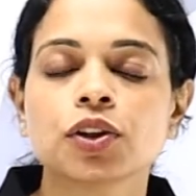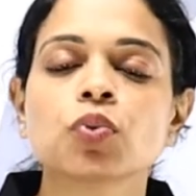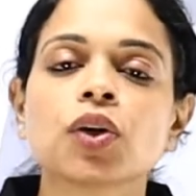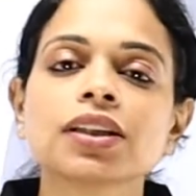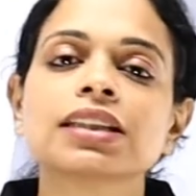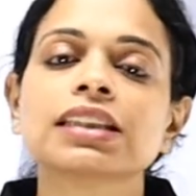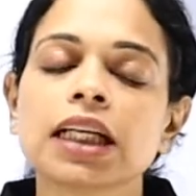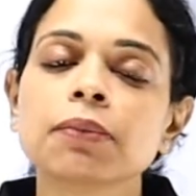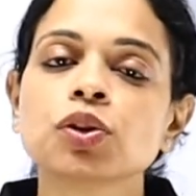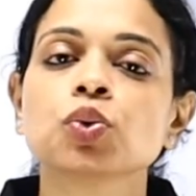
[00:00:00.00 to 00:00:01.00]
you want the
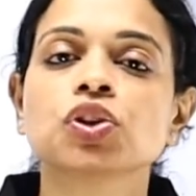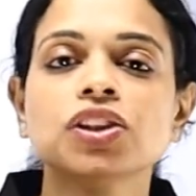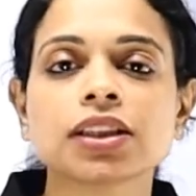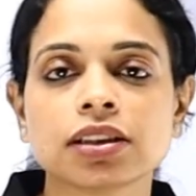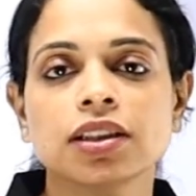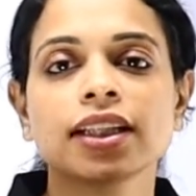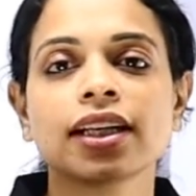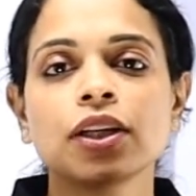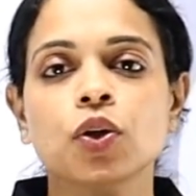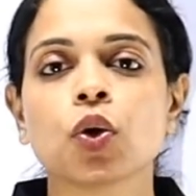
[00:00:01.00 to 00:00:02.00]
same to just
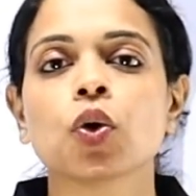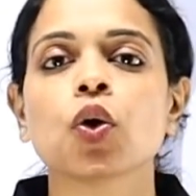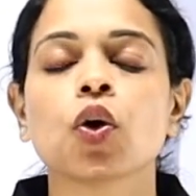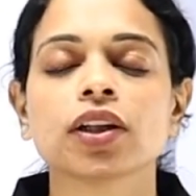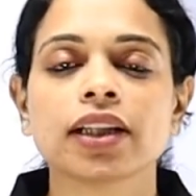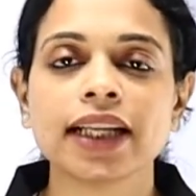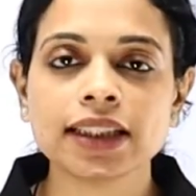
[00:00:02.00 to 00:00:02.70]
directly go on